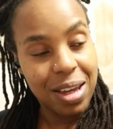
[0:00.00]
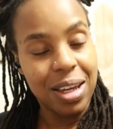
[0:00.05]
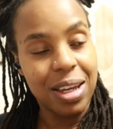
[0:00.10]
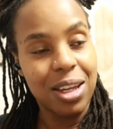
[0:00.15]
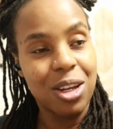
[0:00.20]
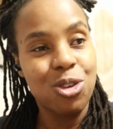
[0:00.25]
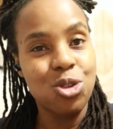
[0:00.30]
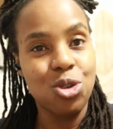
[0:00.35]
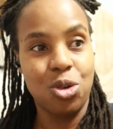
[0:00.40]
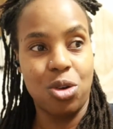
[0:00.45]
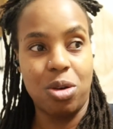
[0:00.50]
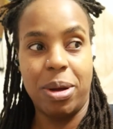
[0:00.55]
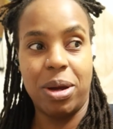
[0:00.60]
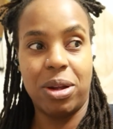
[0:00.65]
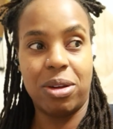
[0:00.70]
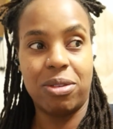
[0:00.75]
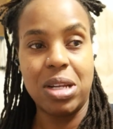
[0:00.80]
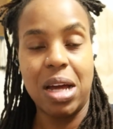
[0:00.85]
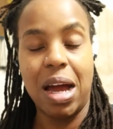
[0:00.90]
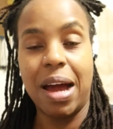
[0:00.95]
in a short
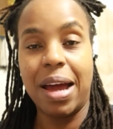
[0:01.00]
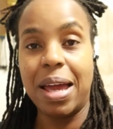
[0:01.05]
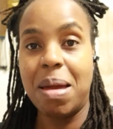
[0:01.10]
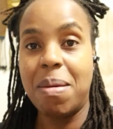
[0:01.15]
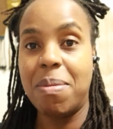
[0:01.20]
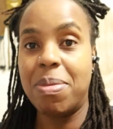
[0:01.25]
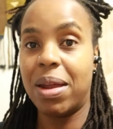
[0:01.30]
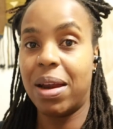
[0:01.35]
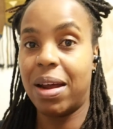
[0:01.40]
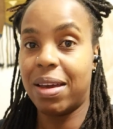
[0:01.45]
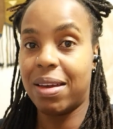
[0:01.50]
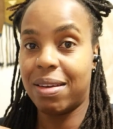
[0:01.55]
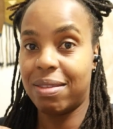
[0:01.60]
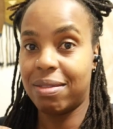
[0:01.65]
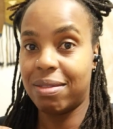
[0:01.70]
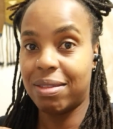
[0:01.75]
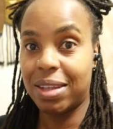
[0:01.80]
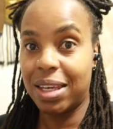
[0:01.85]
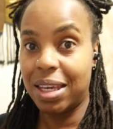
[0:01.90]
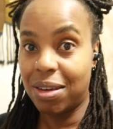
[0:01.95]
amount of time that I
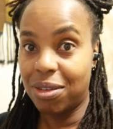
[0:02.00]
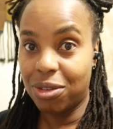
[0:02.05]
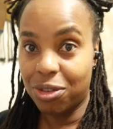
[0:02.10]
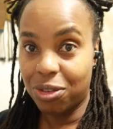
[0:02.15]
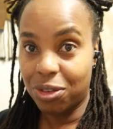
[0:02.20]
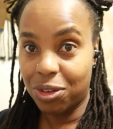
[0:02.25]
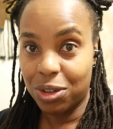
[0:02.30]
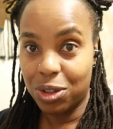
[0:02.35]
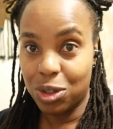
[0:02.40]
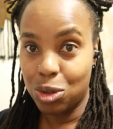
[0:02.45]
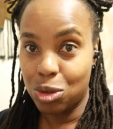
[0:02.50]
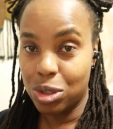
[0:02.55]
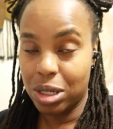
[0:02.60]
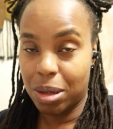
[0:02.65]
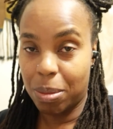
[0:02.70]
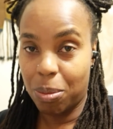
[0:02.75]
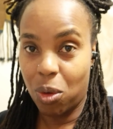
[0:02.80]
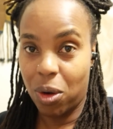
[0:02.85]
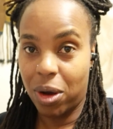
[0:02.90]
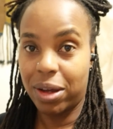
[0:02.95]
can give to
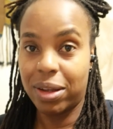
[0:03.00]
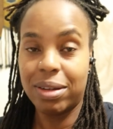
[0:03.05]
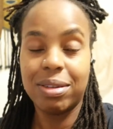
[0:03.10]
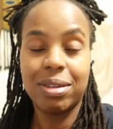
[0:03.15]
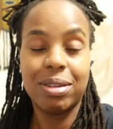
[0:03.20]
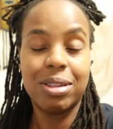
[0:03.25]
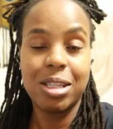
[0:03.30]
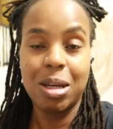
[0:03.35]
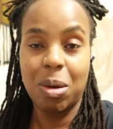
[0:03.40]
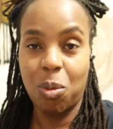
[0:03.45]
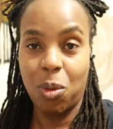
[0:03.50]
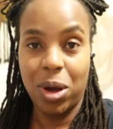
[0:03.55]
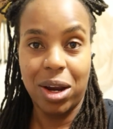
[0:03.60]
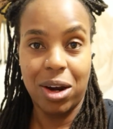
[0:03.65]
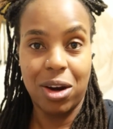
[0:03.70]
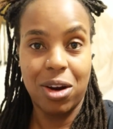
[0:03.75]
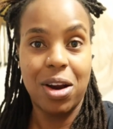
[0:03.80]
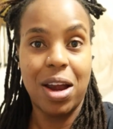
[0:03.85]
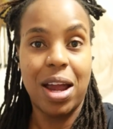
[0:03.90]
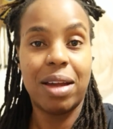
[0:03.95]
someone
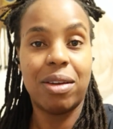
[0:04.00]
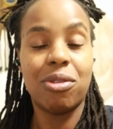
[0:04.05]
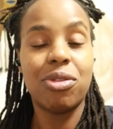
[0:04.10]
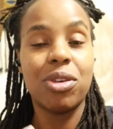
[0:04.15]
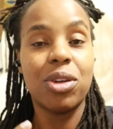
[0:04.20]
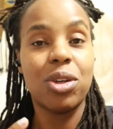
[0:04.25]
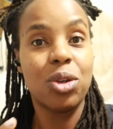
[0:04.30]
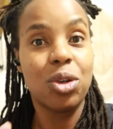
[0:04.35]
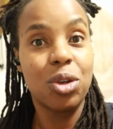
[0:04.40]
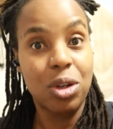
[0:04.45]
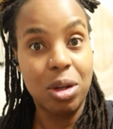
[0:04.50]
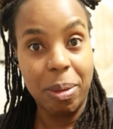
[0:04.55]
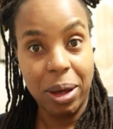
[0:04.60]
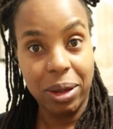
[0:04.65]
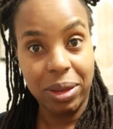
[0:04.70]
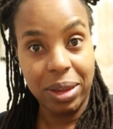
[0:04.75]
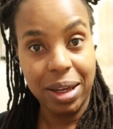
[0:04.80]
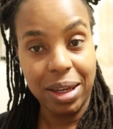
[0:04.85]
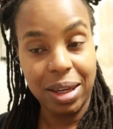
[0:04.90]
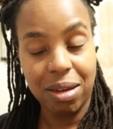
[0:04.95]
somewhere and feel good
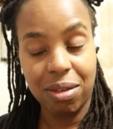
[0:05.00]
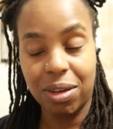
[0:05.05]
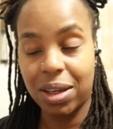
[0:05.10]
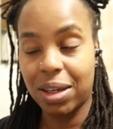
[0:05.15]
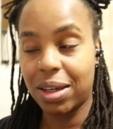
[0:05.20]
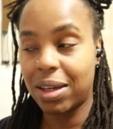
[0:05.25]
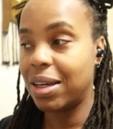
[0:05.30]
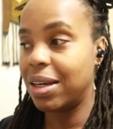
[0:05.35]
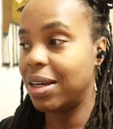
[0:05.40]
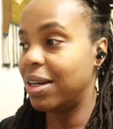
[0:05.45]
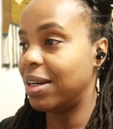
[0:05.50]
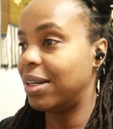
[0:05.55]
about that giving.